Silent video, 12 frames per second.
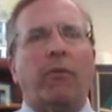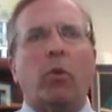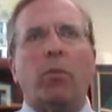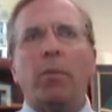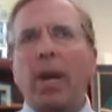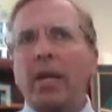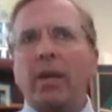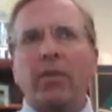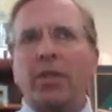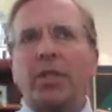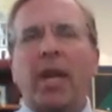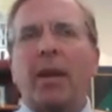for many of
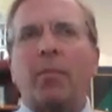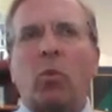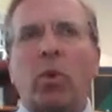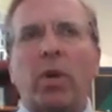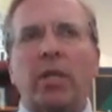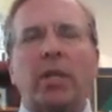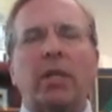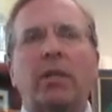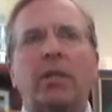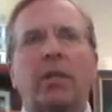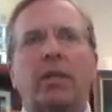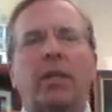the same
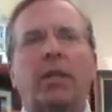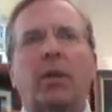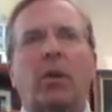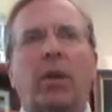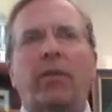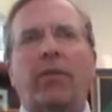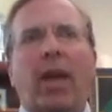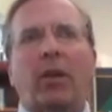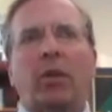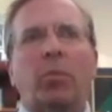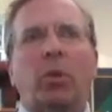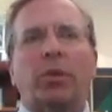reasons that they're
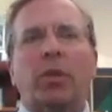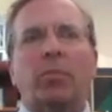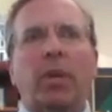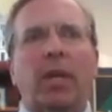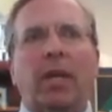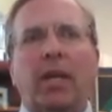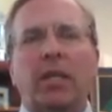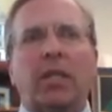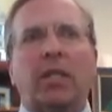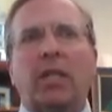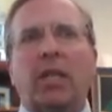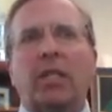invaluable to being a
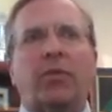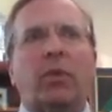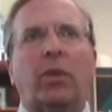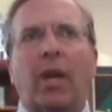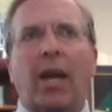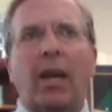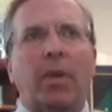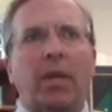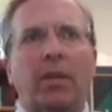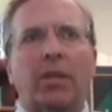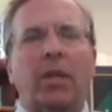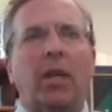successful
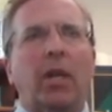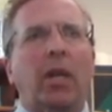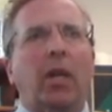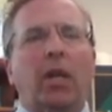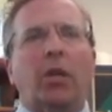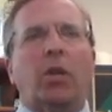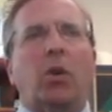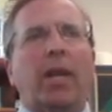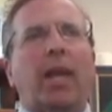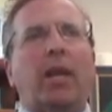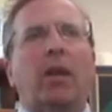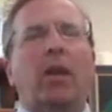lobbyist. You know,
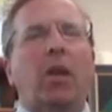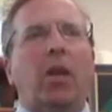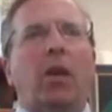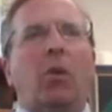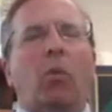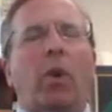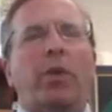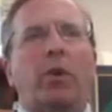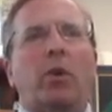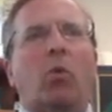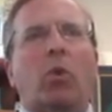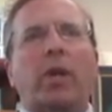again, whether
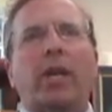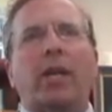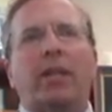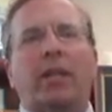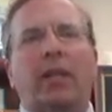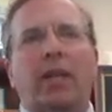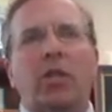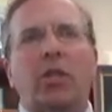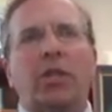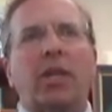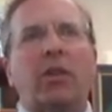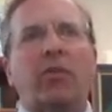you're working in the
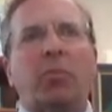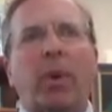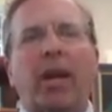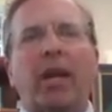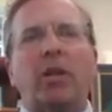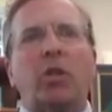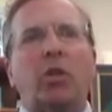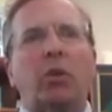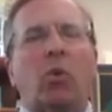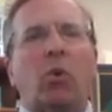legislative branch